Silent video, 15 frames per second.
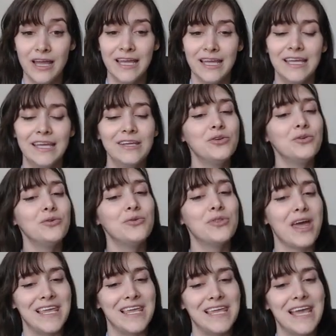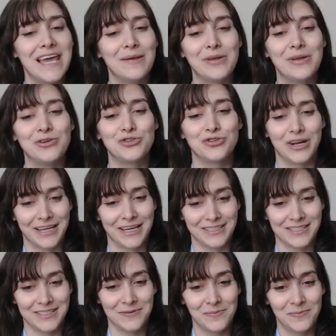He knew that he had been tricked.